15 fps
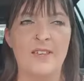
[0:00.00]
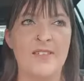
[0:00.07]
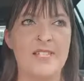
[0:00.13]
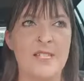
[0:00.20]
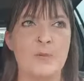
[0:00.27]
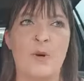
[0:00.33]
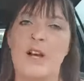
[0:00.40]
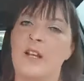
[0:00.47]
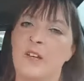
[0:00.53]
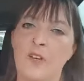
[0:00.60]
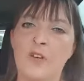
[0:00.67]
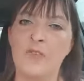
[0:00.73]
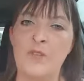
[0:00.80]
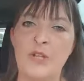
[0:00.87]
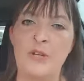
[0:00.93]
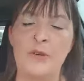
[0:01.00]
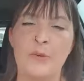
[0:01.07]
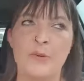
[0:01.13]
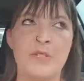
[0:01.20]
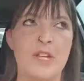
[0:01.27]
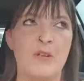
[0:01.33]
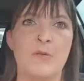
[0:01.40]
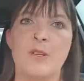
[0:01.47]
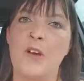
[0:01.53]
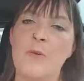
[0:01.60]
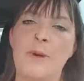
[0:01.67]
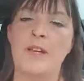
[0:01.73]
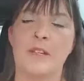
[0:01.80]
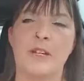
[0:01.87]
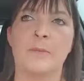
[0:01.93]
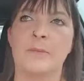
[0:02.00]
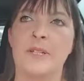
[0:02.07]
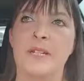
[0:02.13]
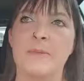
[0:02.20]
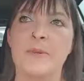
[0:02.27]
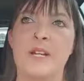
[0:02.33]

this is why a lot of you don't know about the company,